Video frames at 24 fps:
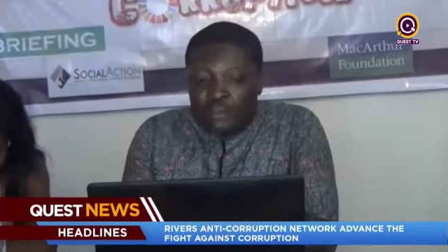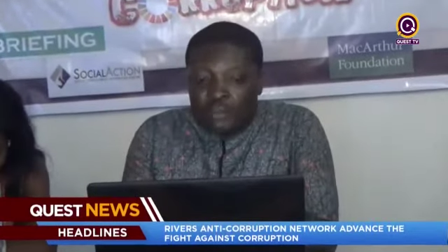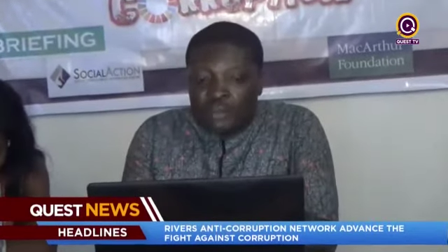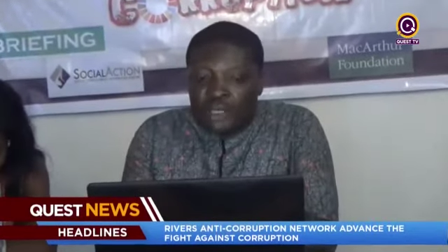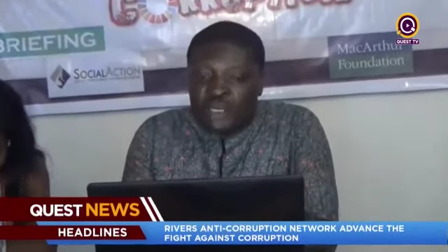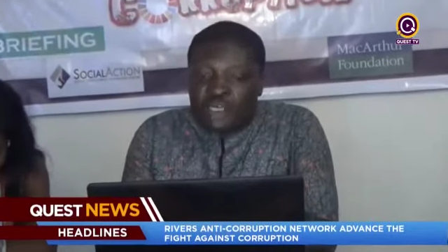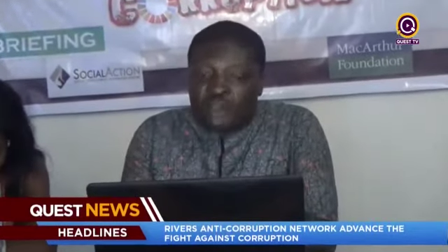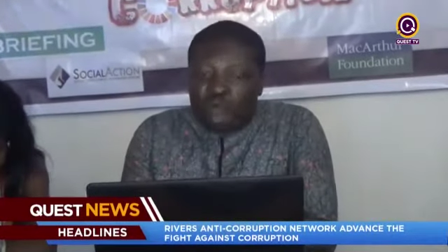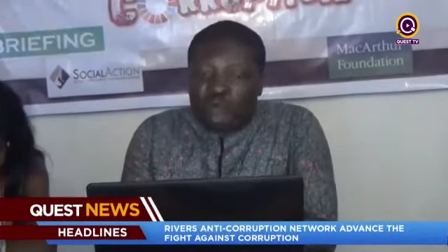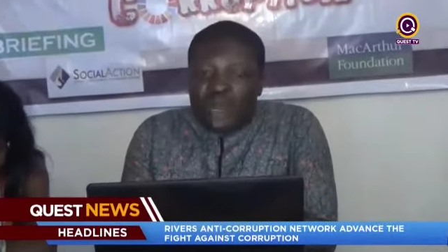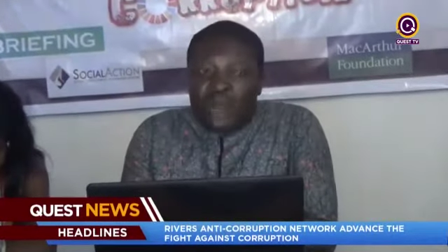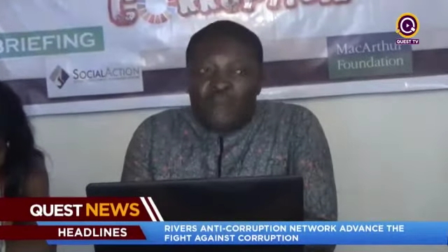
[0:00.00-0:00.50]

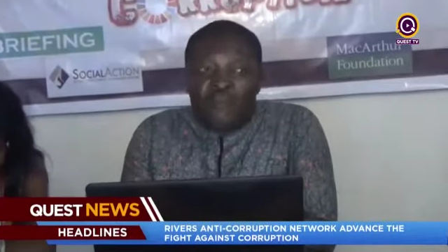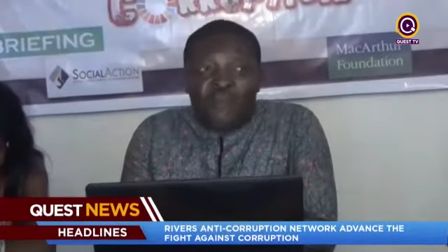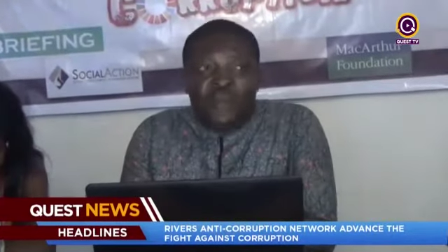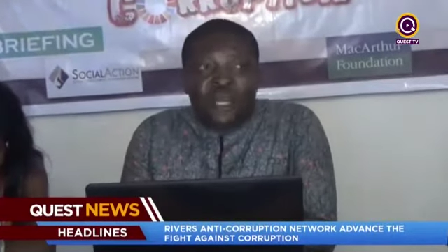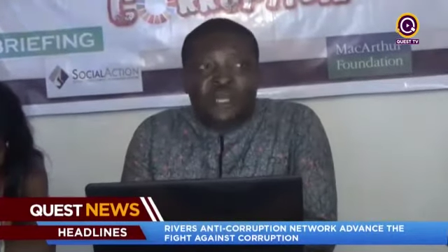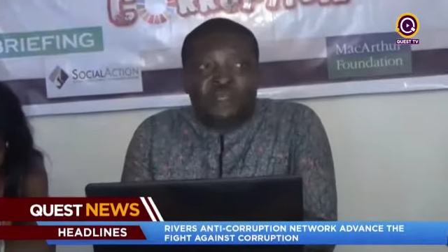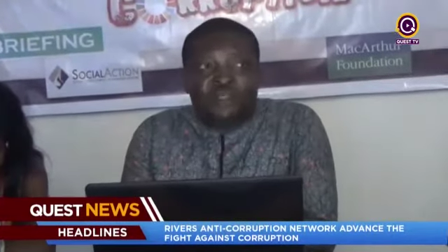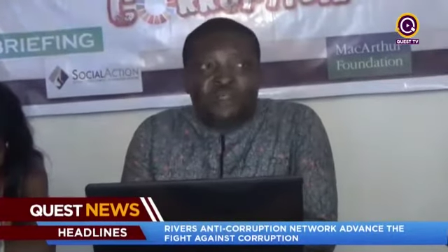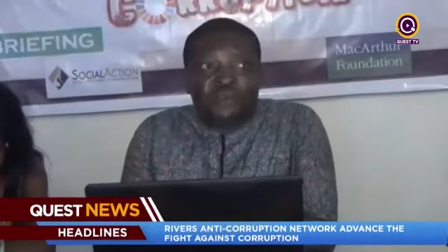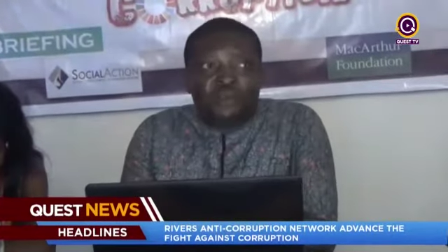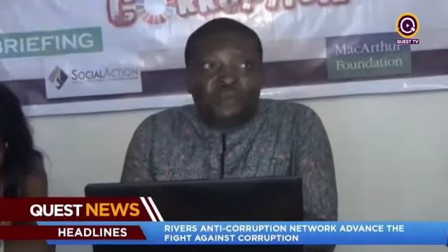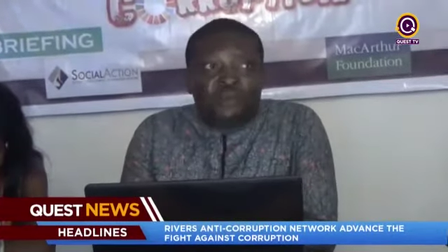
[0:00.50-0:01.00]
But it will
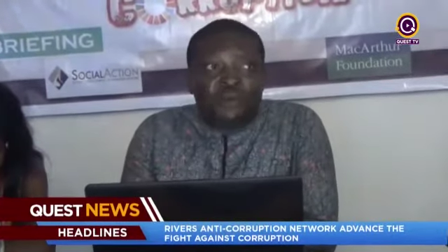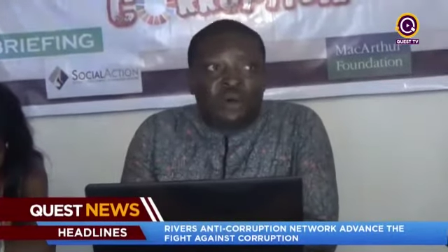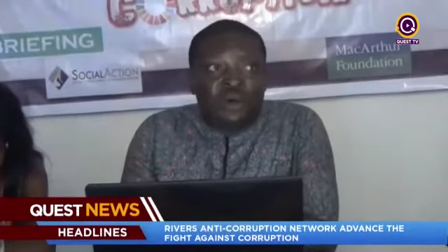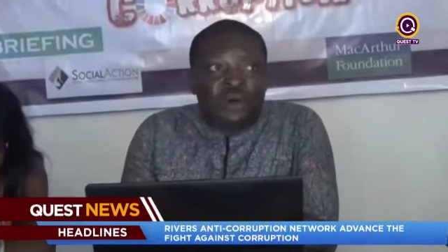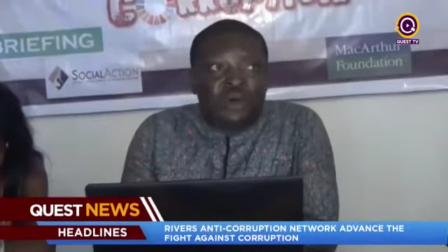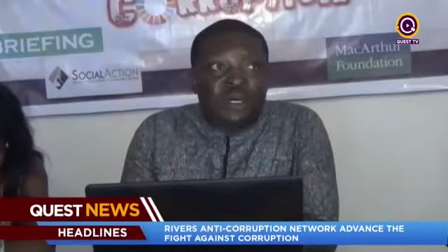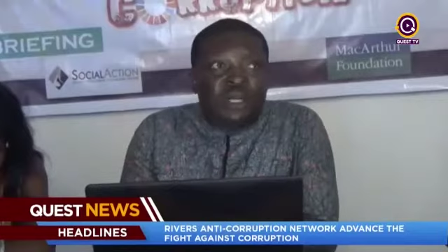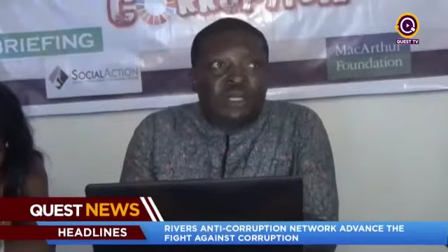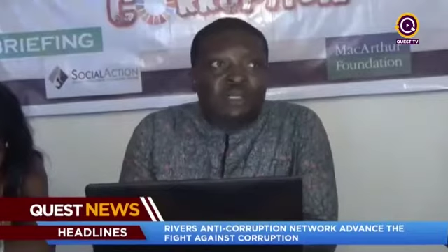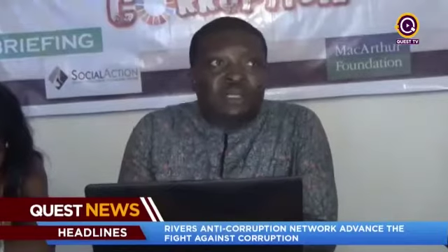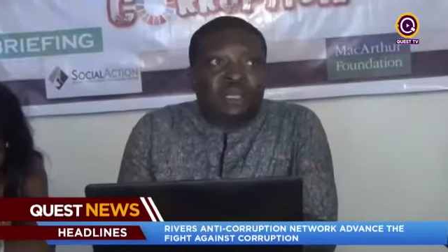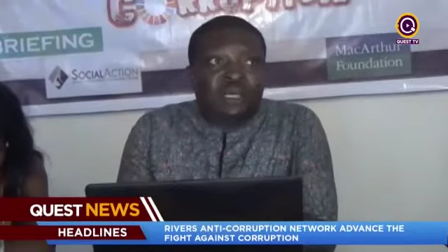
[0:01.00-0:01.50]
amaze you to
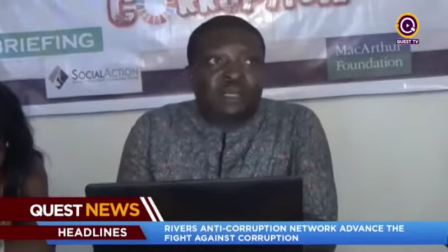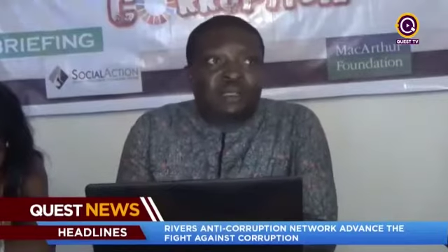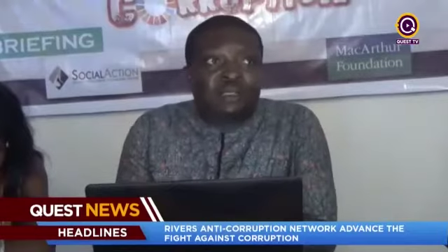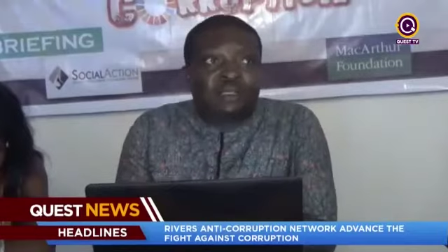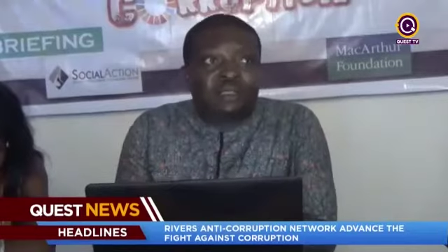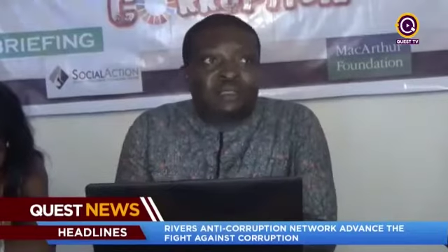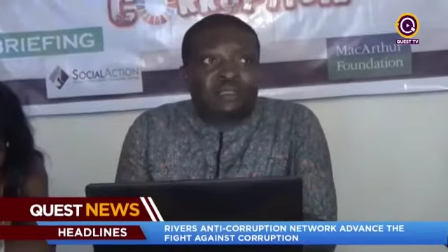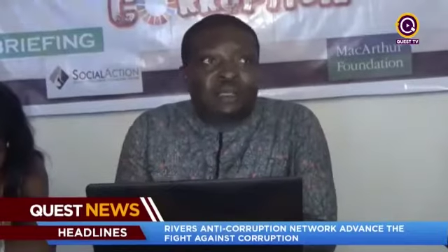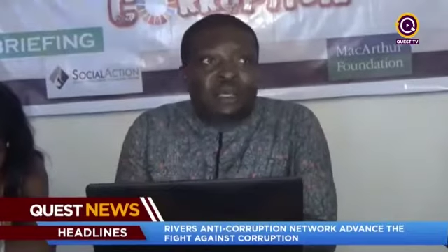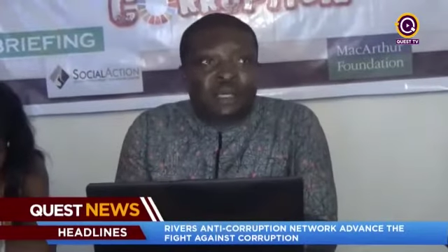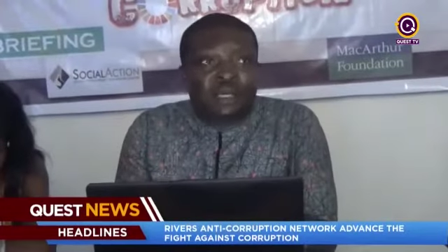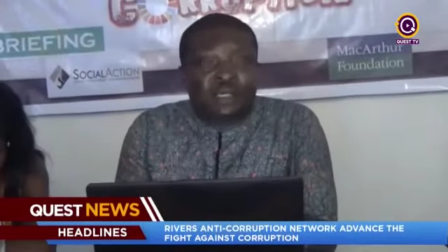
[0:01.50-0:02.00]

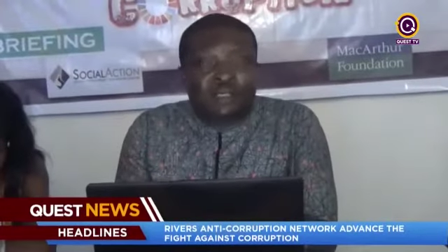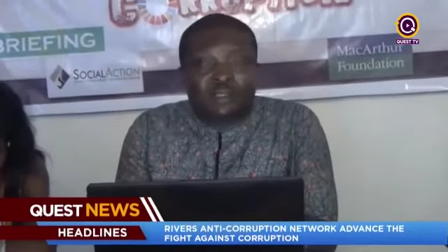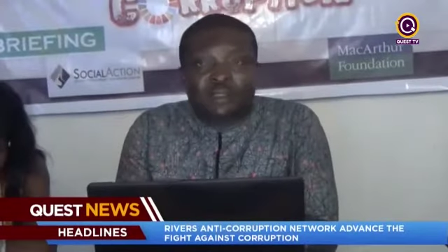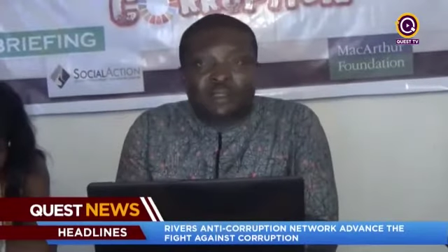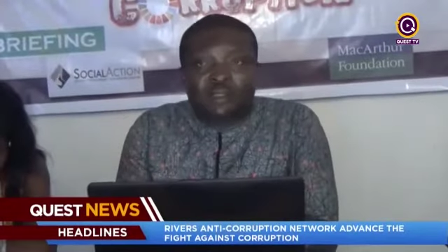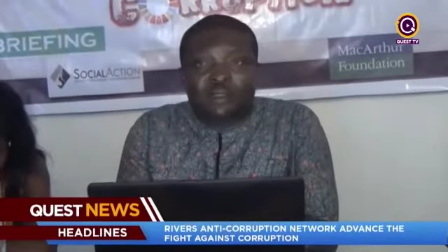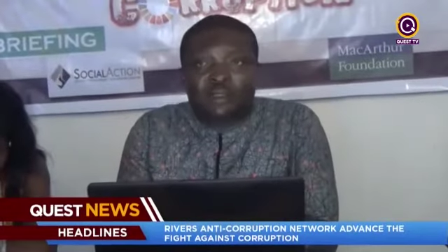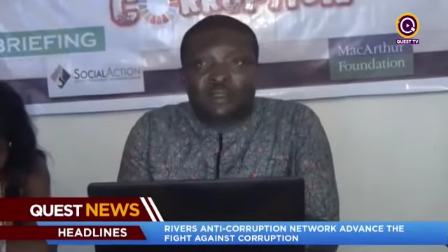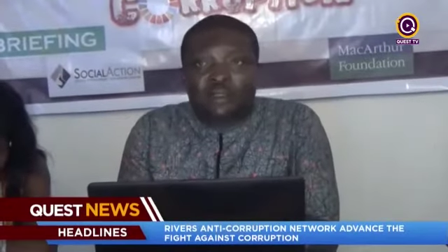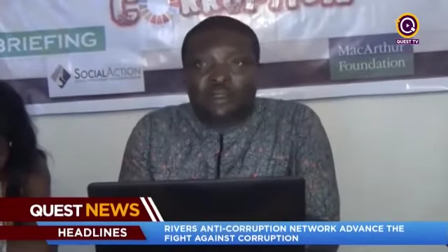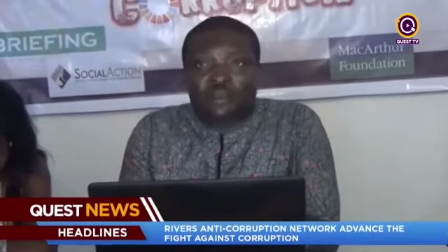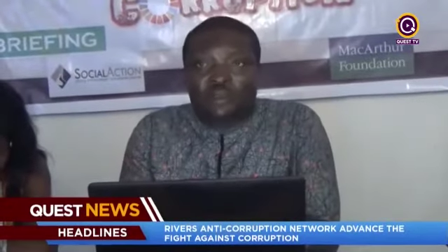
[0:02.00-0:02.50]
understand
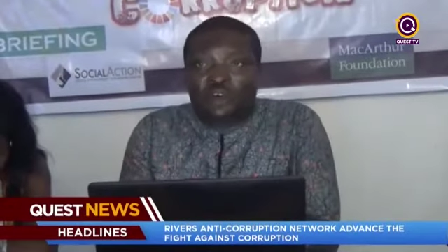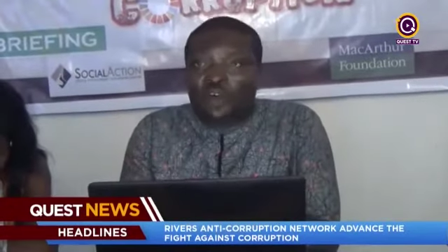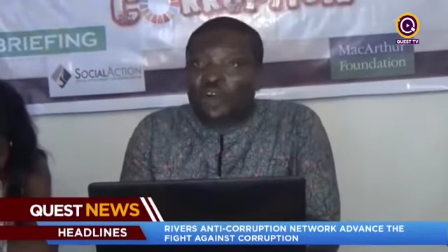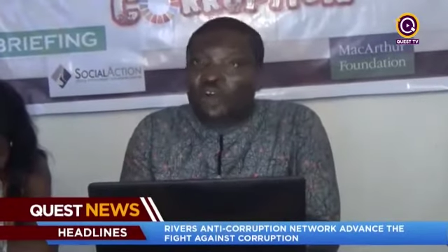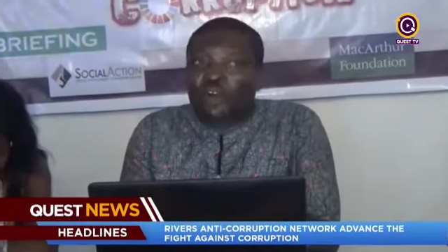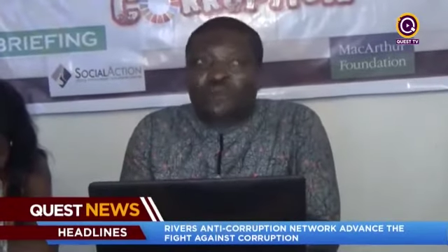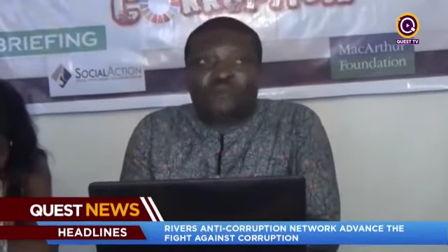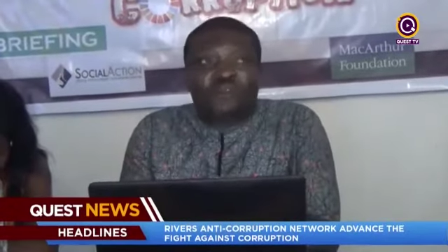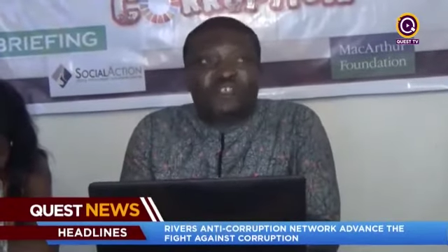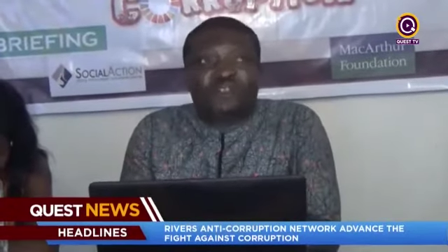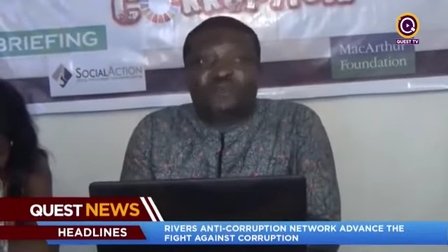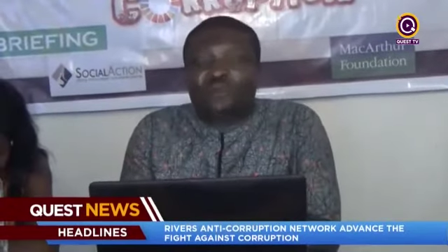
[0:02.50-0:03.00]
that
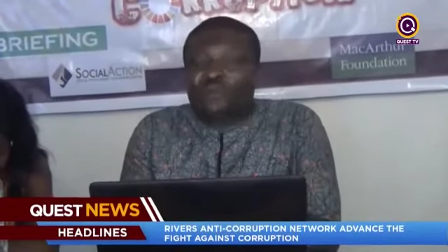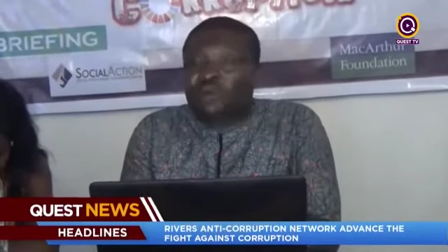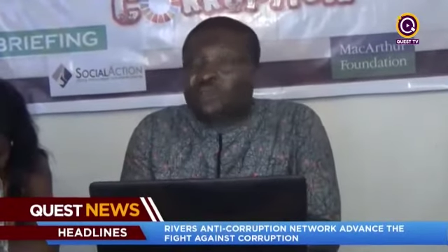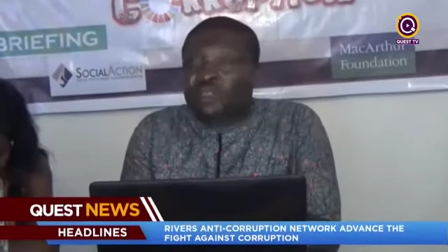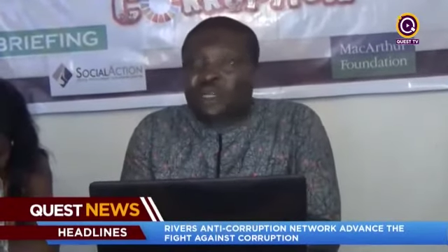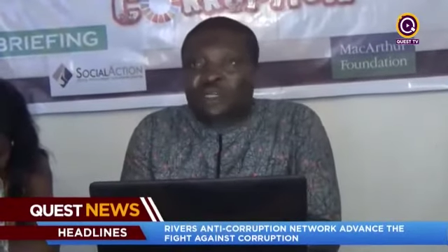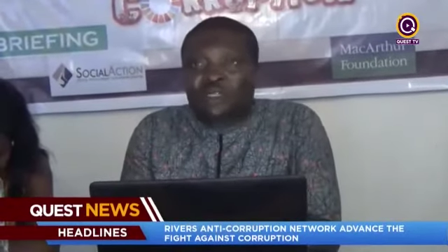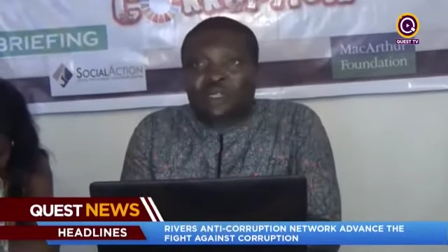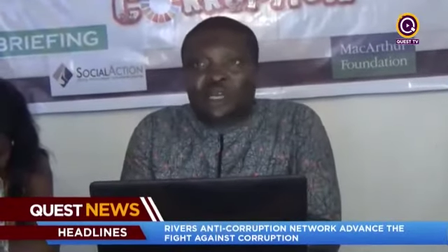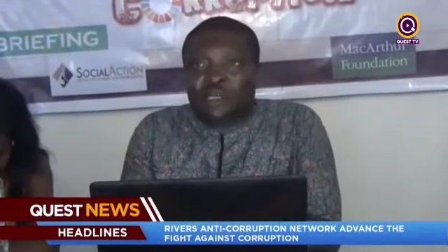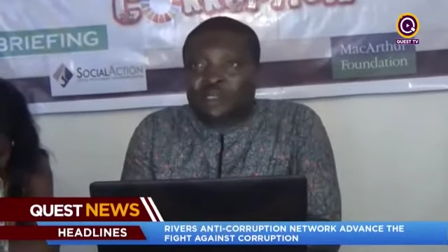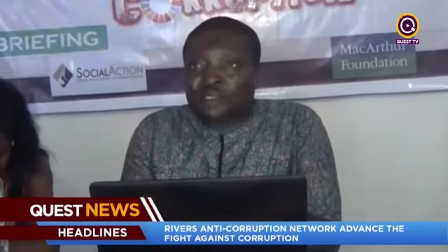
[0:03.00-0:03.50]
none of these
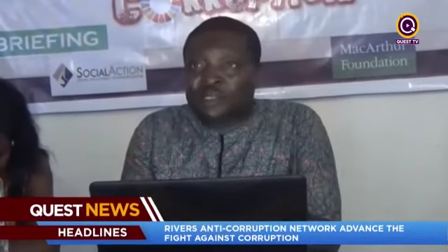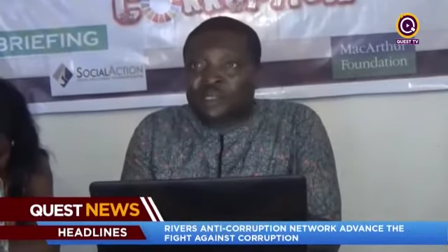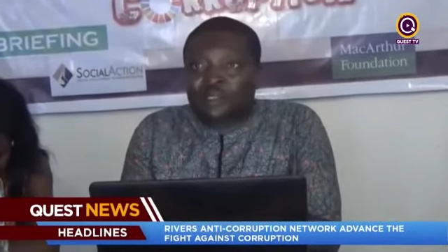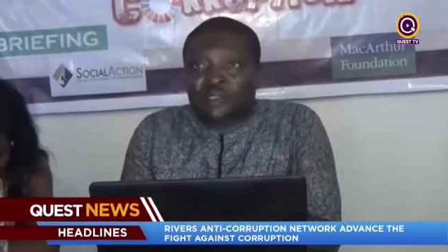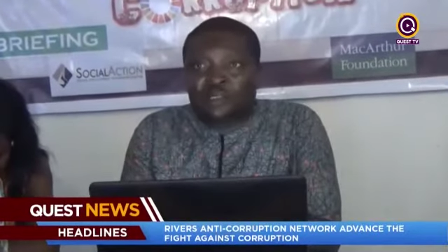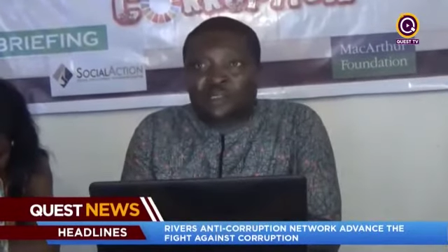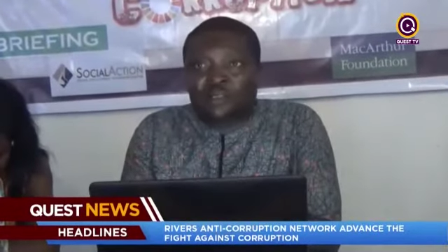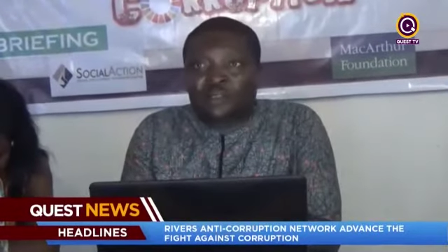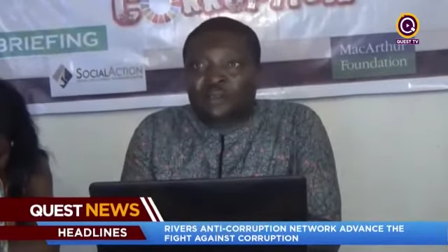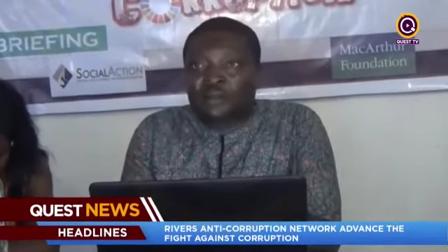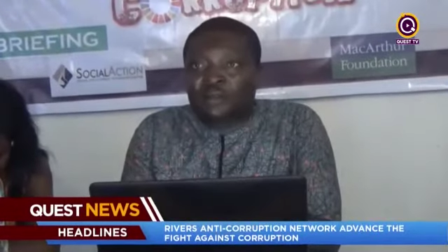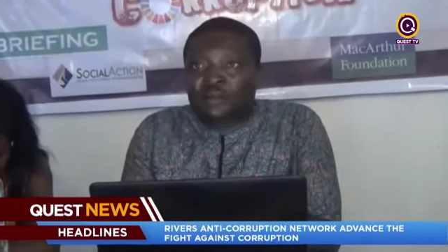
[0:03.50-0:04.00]
projects
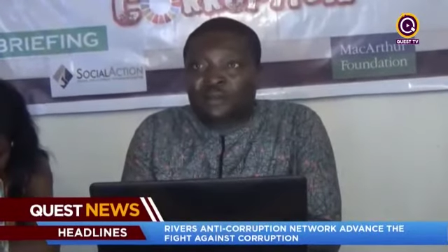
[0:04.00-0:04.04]
exist.